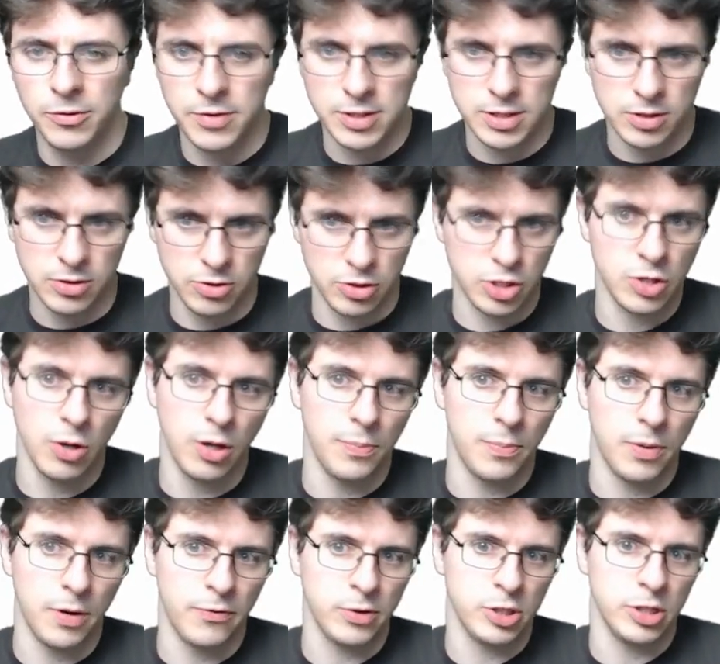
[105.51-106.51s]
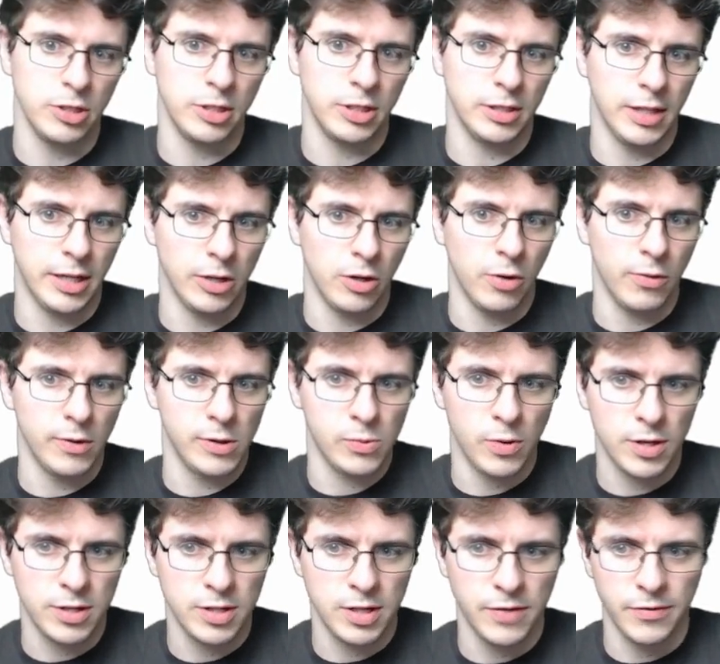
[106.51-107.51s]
It's still just called perfect shielding like it always was,